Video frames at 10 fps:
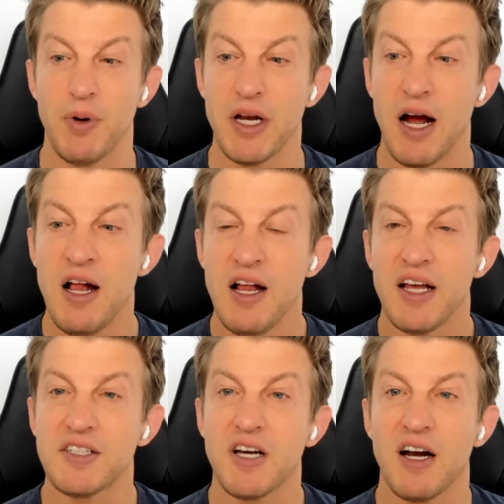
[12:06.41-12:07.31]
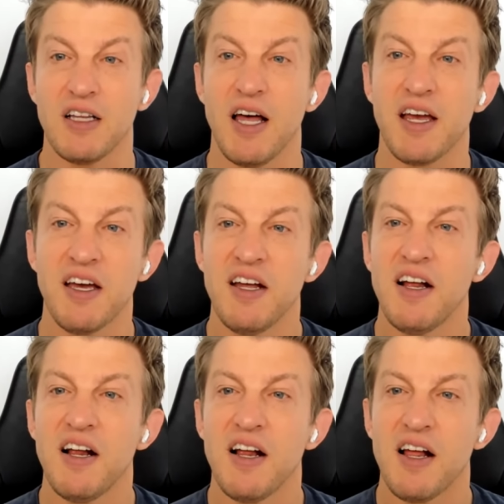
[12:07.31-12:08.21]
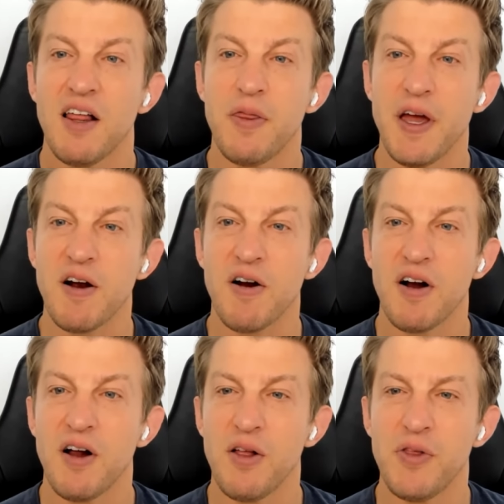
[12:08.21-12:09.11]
But yeah, it's kind of like they're,